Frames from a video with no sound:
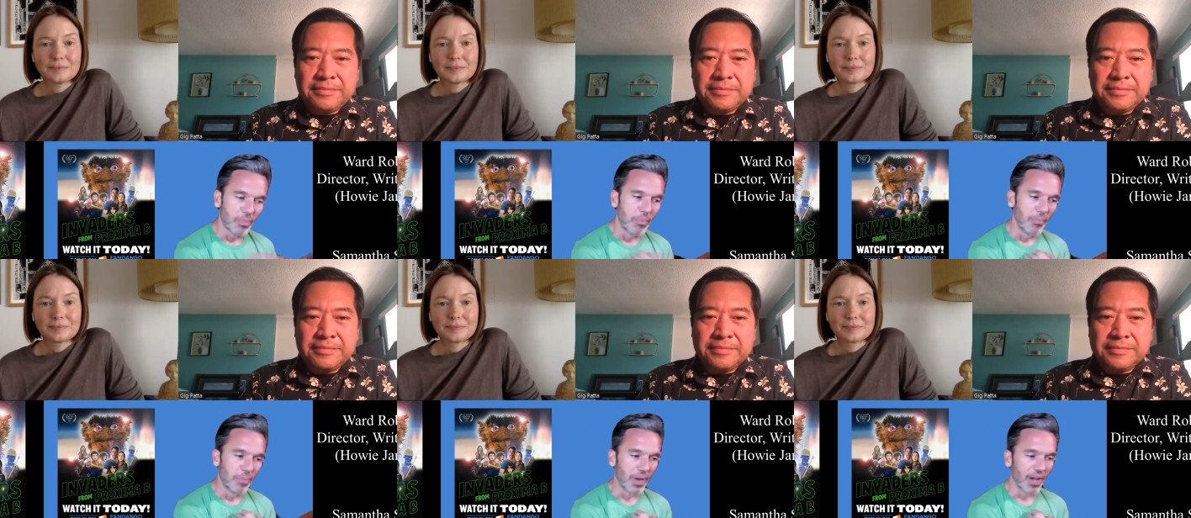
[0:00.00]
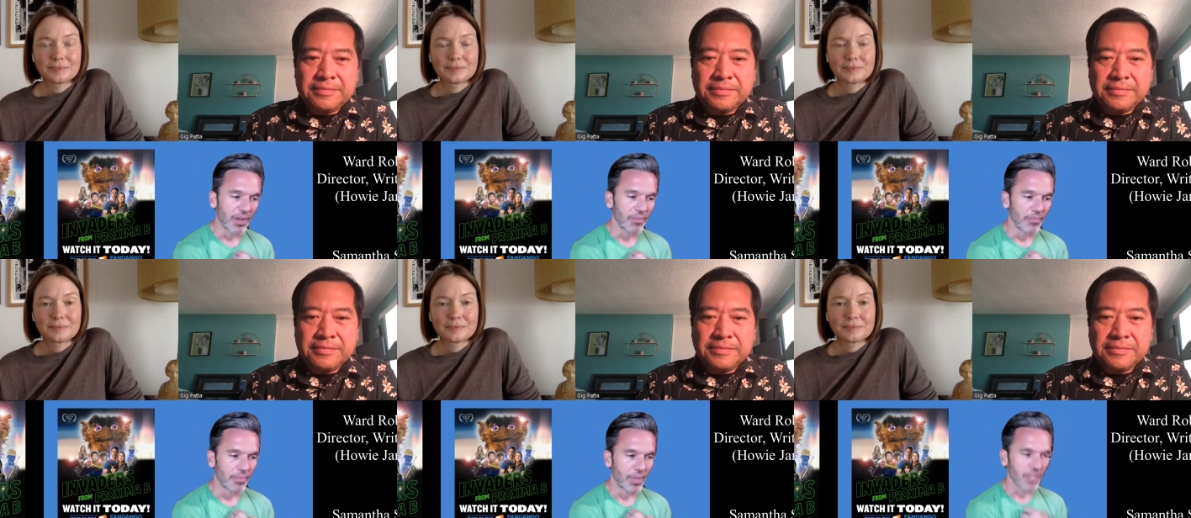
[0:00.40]

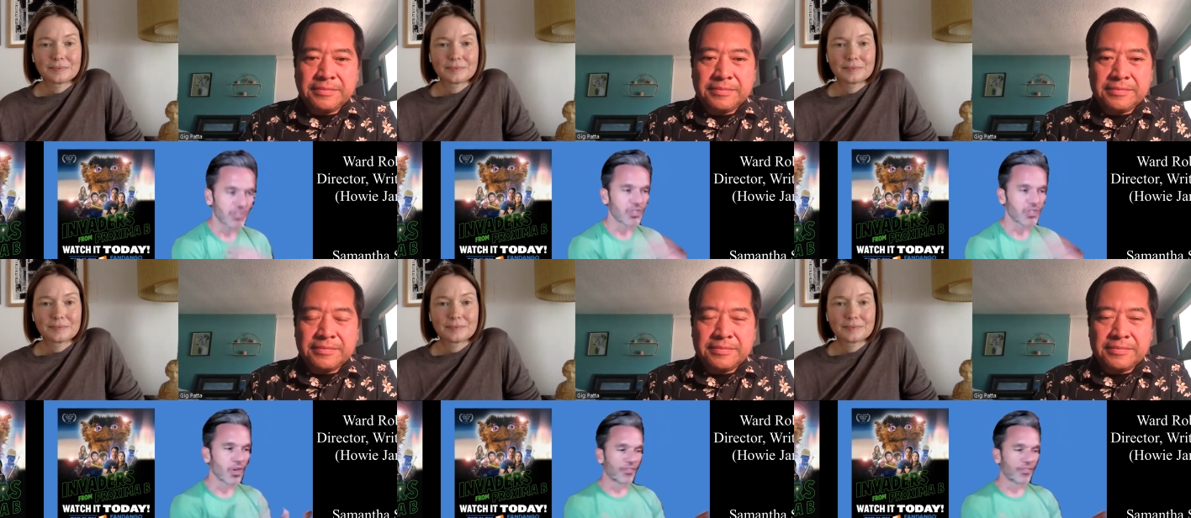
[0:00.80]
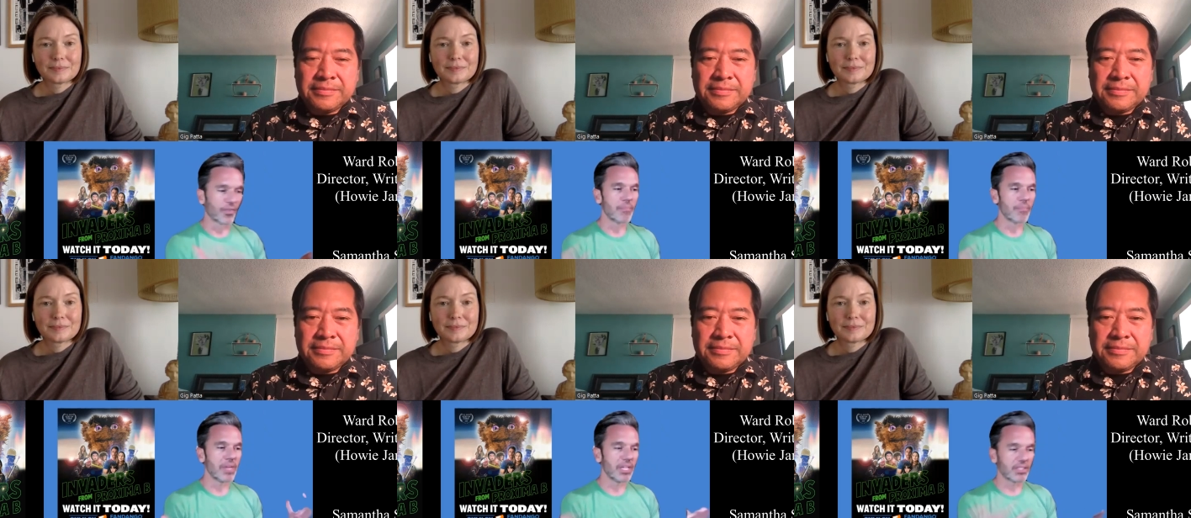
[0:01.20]
Speaker 1: But but so
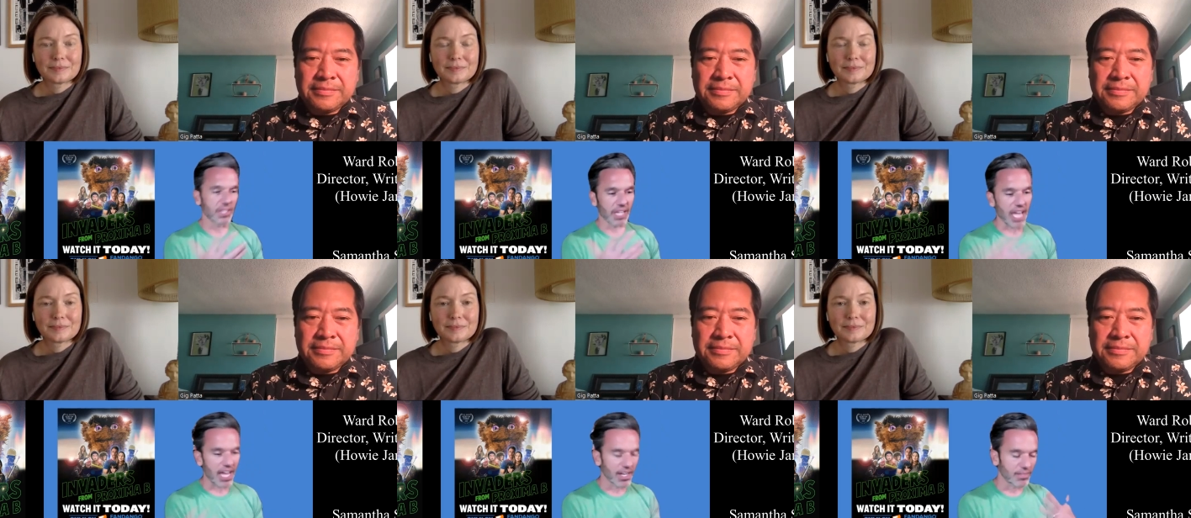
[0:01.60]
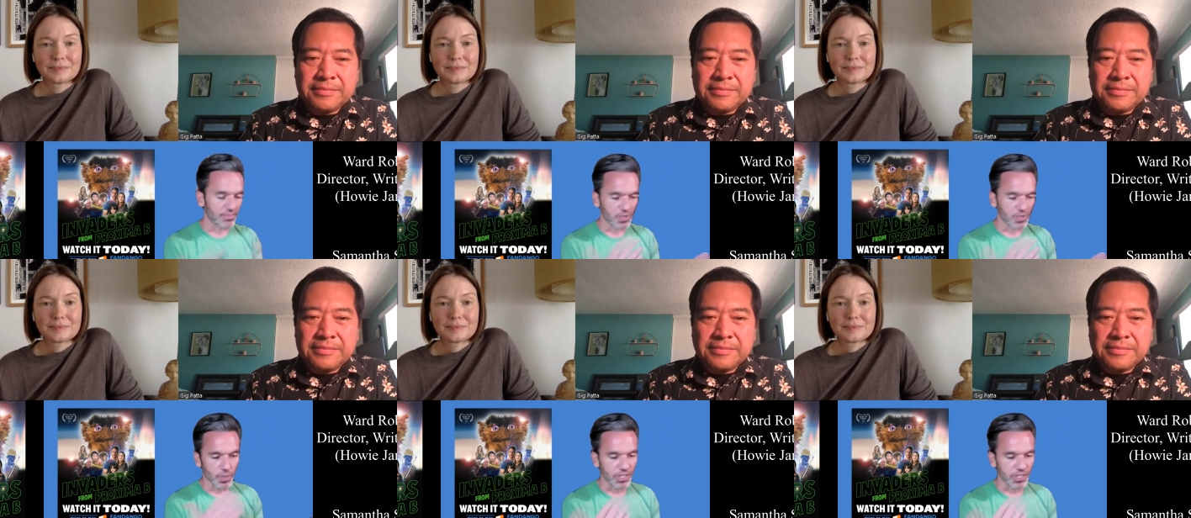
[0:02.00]
for me to kind of
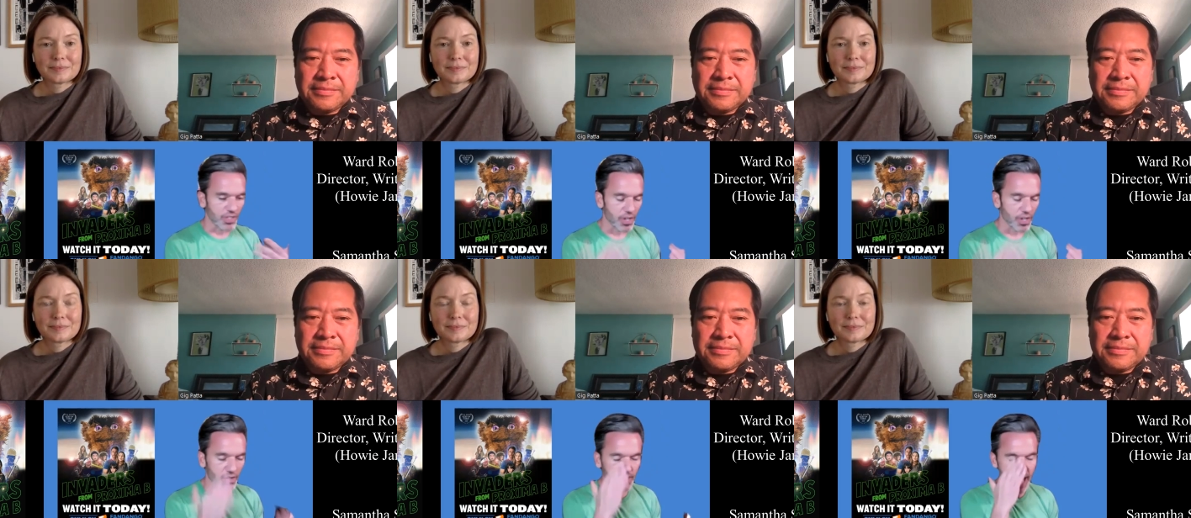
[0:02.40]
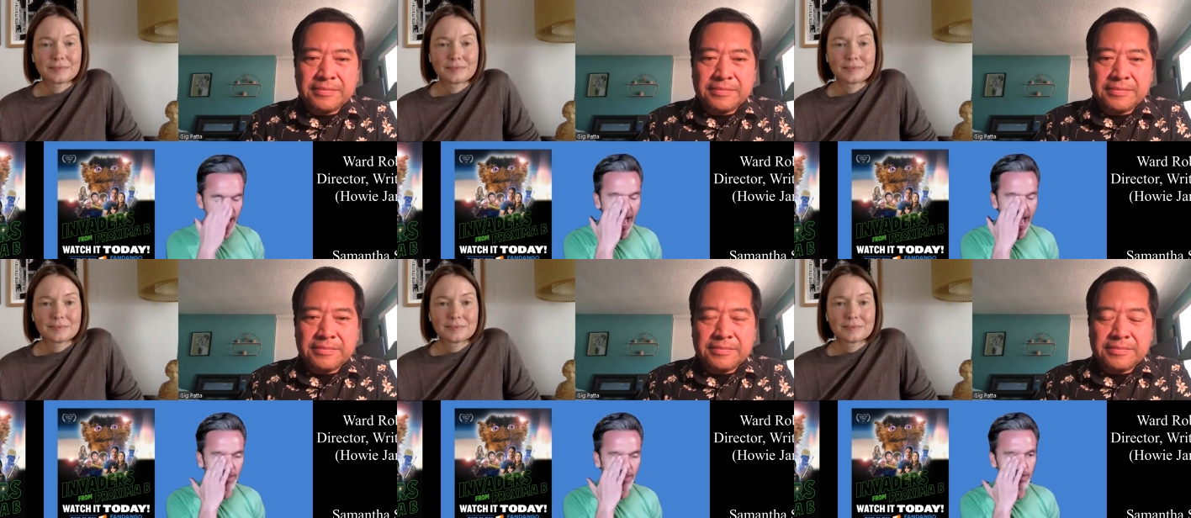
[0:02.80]
switch those
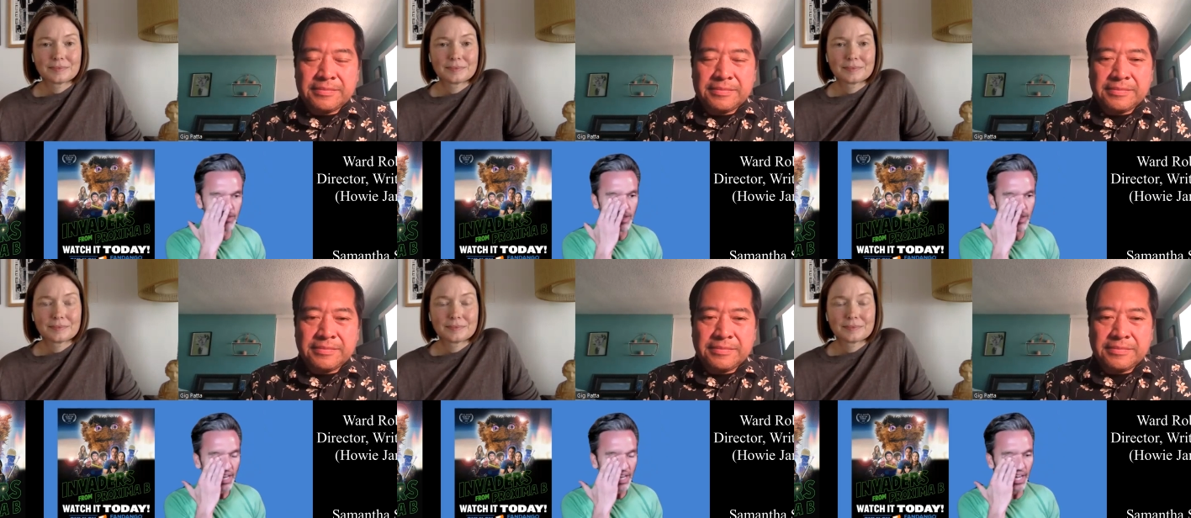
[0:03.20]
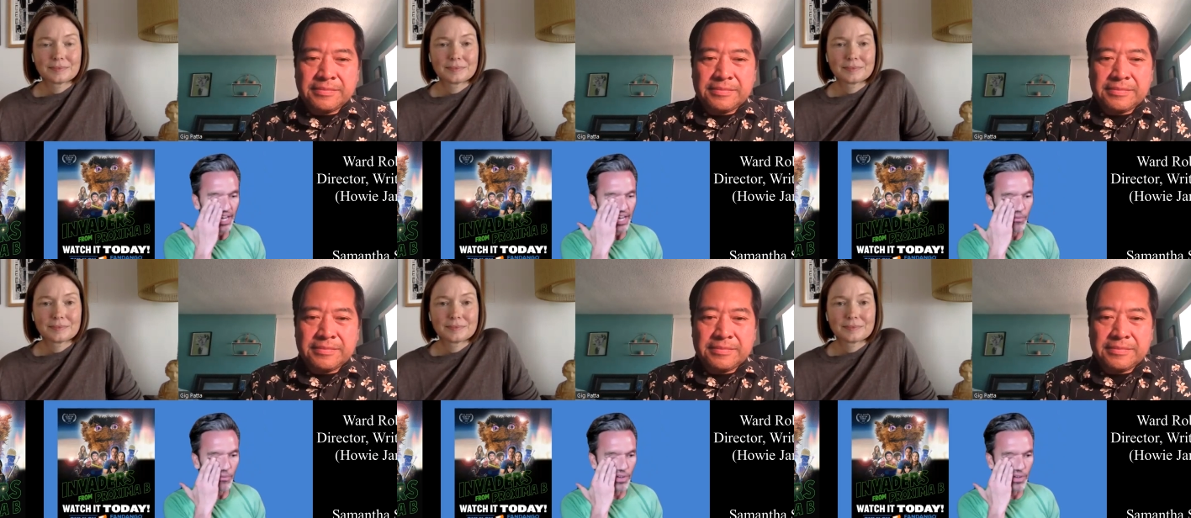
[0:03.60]
hats,
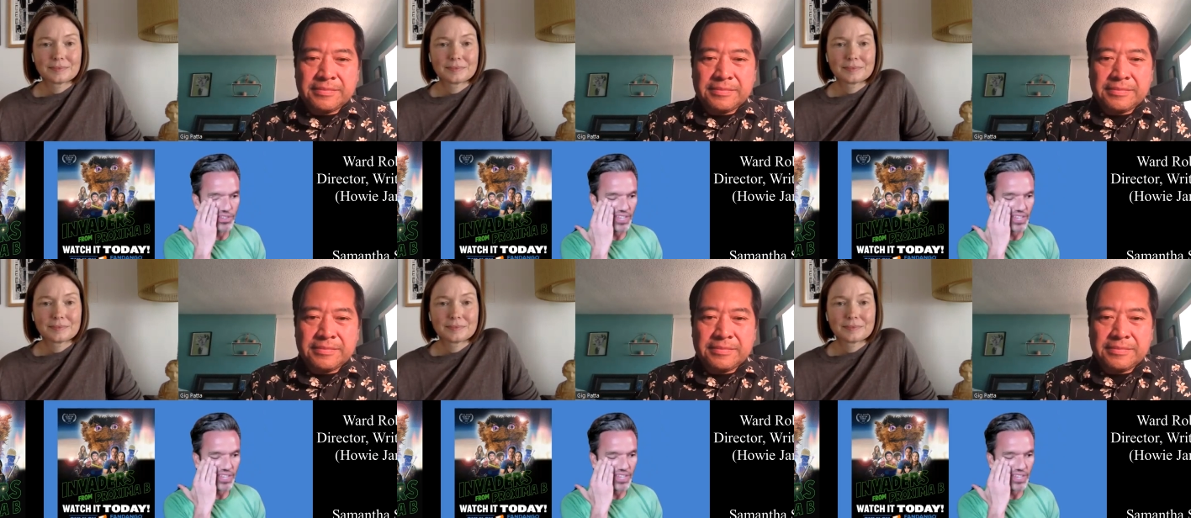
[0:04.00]
it was